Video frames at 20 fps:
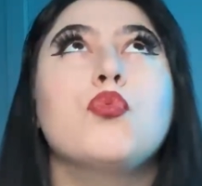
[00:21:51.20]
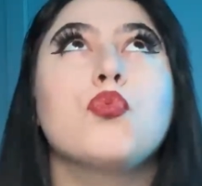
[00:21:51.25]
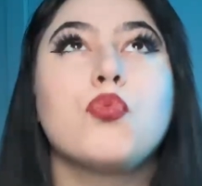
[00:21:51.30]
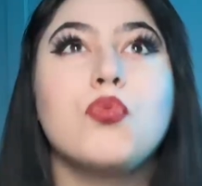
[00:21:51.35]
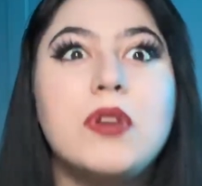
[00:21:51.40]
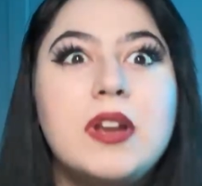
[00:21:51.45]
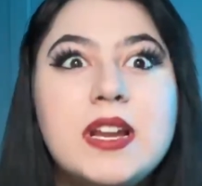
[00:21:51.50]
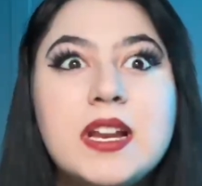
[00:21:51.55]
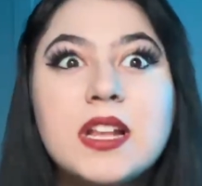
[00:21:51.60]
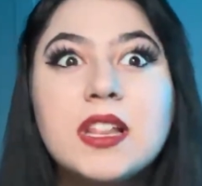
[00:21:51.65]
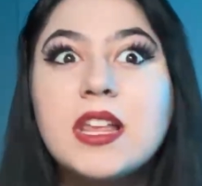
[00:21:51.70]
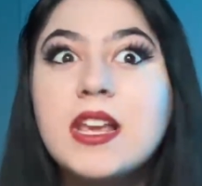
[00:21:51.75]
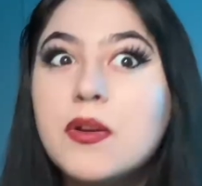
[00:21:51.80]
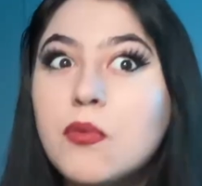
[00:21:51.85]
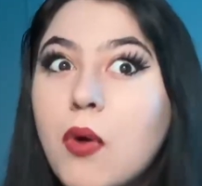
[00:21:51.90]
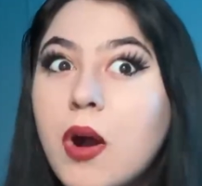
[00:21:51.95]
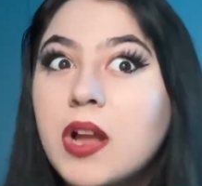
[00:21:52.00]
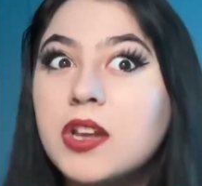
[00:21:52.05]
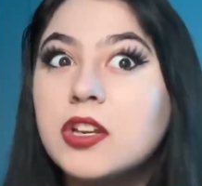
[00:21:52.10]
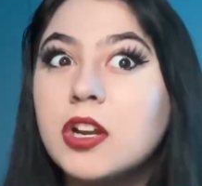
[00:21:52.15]
really
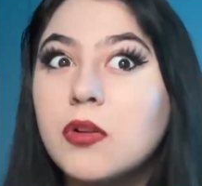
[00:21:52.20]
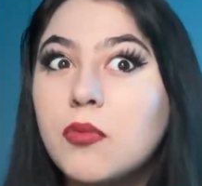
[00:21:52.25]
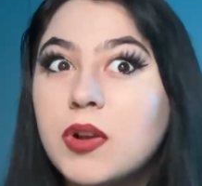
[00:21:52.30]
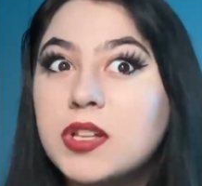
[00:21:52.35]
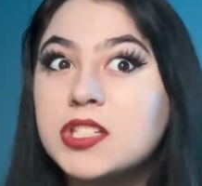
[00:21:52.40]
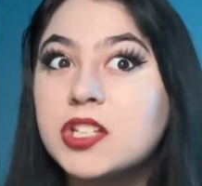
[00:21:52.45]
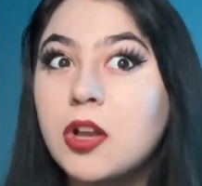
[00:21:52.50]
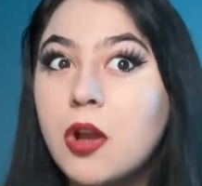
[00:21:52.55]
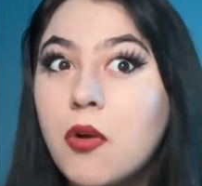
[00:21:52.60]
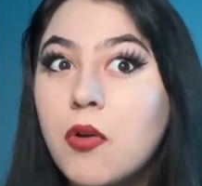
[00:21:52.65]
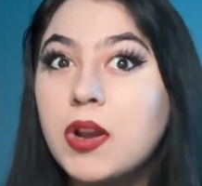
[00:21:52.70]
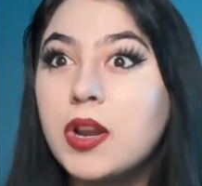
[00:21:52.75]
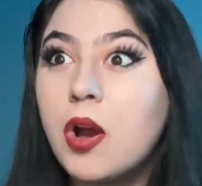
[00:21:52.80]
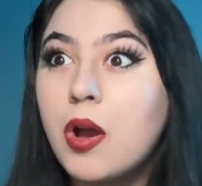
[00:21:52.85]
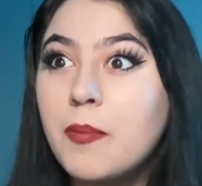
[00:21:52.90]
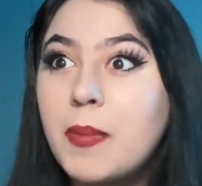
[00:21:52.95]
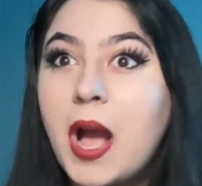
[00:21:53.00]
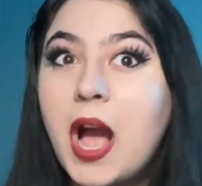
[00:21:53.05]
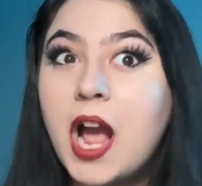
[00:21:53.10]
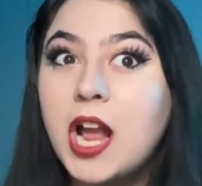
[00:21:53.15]
wonder what's going
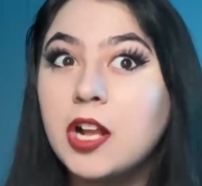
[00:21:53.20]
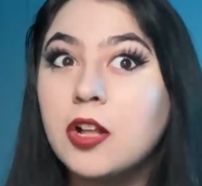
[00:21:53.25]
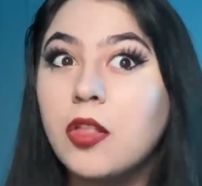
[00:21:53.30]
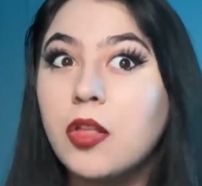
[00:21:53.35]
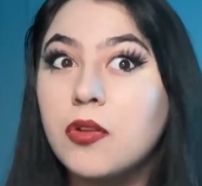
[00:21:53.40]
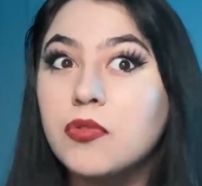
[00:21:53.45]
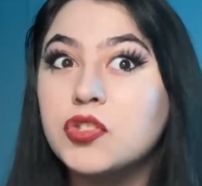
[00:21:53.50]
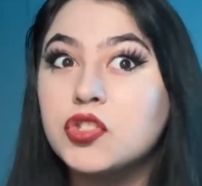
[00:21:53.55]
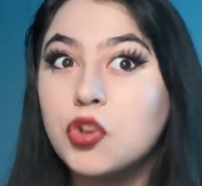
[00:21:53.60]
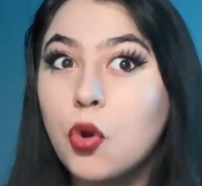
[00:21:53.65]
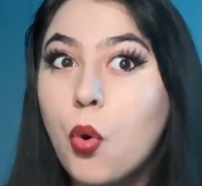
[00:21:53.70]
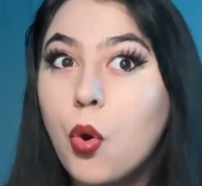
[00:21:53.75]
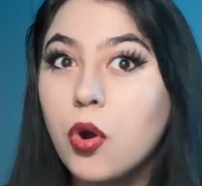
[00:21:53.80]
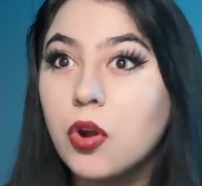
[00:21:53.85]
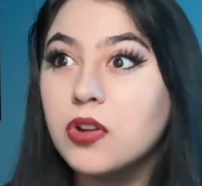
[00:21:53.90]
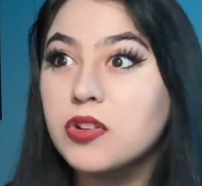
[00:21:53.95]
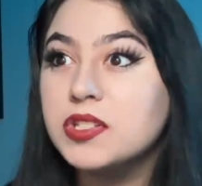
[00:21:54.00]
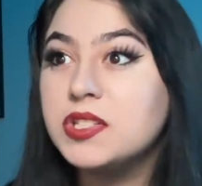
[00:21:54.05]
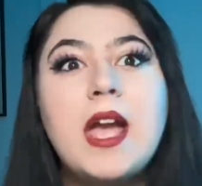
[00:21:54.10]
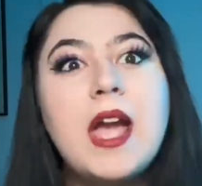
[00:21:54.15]
on behind closed
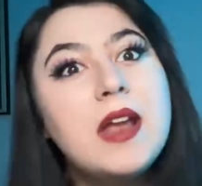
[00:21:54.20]
doors.